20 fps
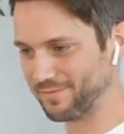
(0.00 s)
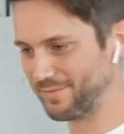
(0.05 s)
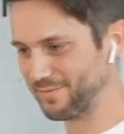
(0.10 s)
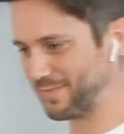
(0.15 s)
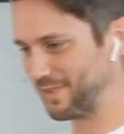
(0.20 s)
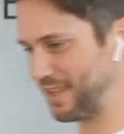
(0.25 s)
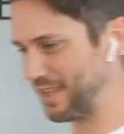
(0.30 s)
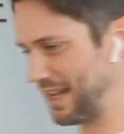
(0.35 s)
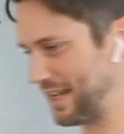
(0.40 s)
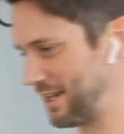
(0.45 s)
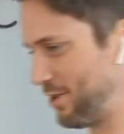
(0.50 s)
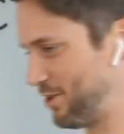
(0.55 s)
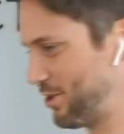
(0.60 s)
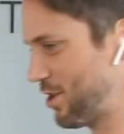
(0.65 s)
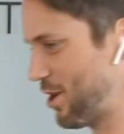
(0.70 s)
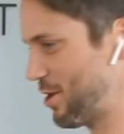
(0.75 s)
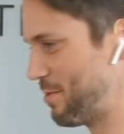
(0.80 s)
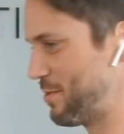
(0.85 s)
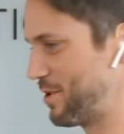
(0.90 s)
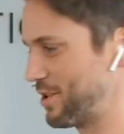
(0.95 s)
Thank you
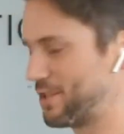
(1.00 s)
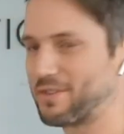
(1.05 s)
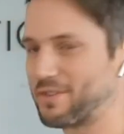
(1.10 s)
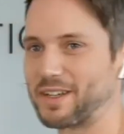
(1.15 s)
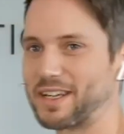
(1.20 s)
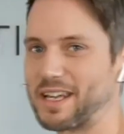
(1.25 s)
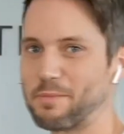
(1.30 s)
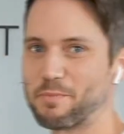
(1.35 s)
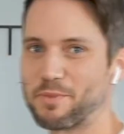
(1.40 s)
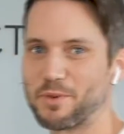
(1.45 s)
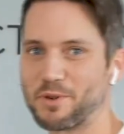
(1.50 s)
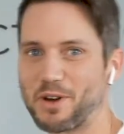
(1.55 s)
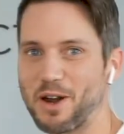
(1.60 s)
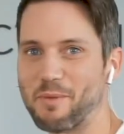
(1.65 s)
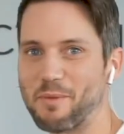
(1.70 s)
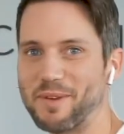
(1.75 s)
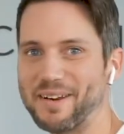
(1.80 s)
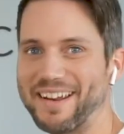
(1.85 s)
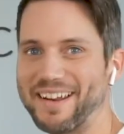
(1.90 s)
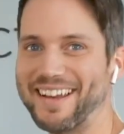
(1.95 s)
so much for keep on
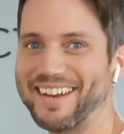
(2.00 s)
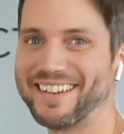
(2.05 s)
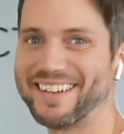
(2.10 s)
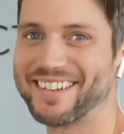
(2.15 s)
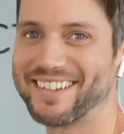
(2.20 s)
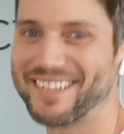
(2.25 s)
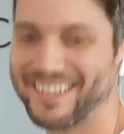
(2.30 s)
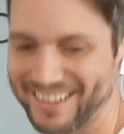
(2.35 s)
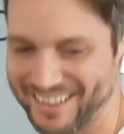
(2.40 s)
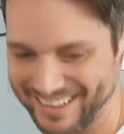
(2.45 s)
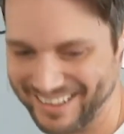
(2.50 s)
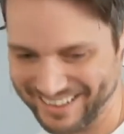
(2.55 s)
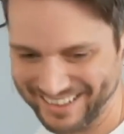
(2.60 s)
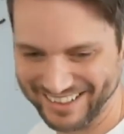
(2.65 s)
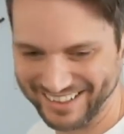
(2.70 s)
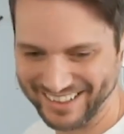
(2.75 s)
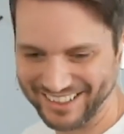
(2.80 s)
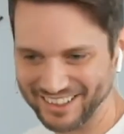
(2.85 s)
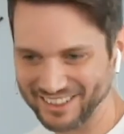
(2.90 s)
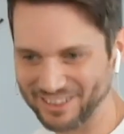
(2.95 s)
coming in.
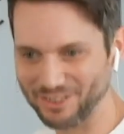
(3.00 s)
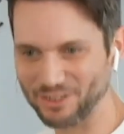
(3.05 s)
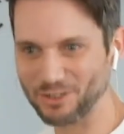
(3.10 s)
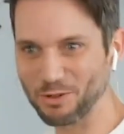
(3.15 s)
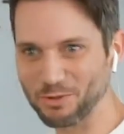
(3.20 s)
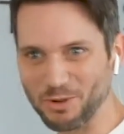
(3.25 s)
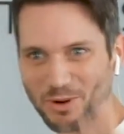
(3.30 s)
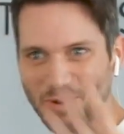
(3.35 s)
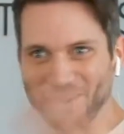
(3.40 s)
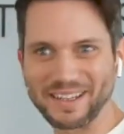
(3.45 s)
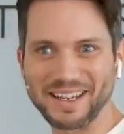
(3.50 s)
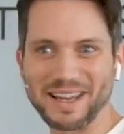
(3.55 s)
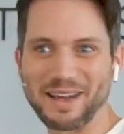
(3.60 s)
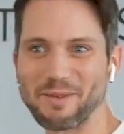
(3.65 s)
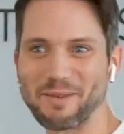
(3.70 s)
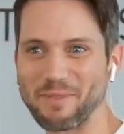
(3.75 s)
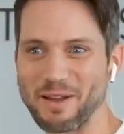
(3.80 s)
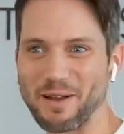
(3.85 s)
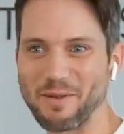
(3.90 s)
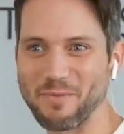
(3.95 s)
So sometimes I get
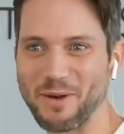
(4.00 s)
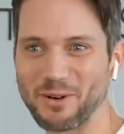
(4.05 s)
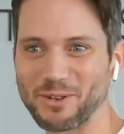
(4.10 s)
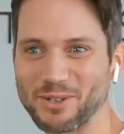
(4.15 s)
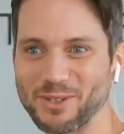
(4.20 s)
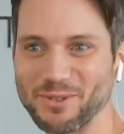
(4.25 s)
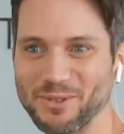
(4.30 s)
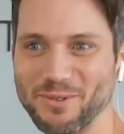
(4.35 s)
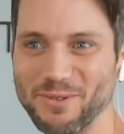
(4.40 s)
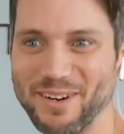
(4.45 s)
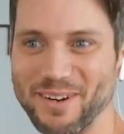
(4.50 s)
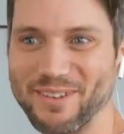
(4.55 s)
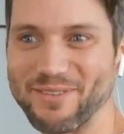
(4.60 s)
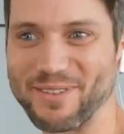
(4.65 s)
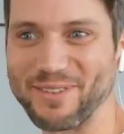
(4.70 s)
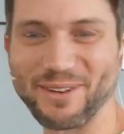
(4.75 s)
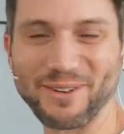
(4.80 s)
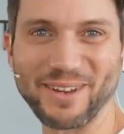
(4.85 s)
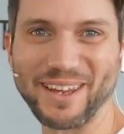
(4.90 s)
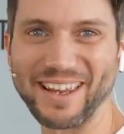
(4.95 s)
a bit emotional when I
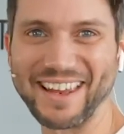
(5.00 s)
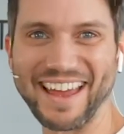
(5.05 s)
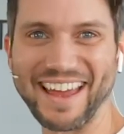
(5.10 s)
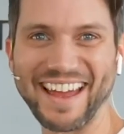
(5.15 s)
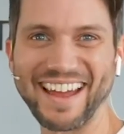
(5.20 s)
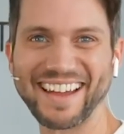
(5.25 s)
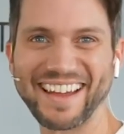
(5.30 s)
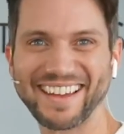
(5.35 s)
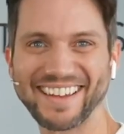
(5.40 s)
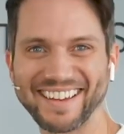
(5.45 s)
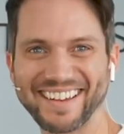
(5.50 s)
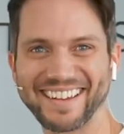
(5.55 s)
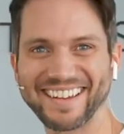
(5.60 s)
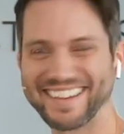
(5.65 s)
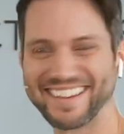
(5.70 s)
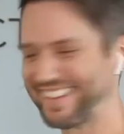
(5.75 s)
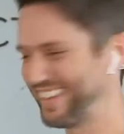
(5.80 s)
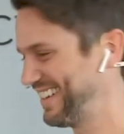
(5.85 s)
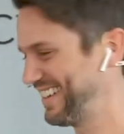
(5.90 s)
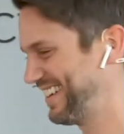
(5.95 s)
feel you there.
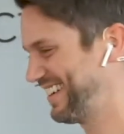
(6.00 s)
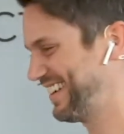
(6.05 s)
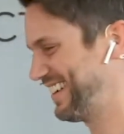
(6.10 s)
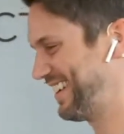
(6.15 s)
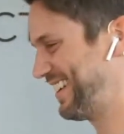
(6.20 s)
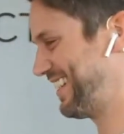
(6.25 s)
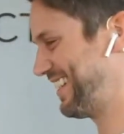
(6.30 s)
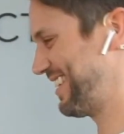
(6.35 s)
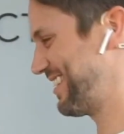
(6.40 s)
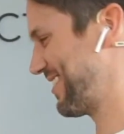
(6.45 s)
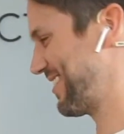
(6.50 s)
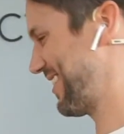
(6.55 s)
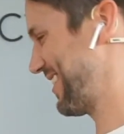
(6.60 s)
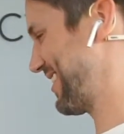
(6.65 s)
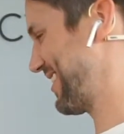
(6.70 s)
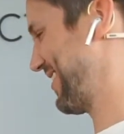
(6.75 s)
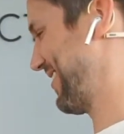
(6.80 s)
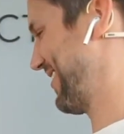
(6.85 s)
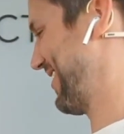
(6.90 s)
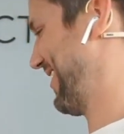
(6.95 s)
It's quite
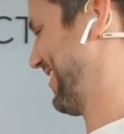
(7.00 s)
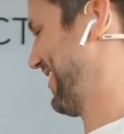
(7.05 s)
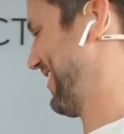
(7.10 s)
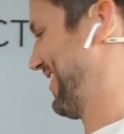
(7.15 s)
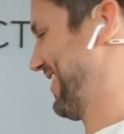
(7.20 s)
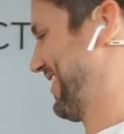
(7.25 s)
surreal.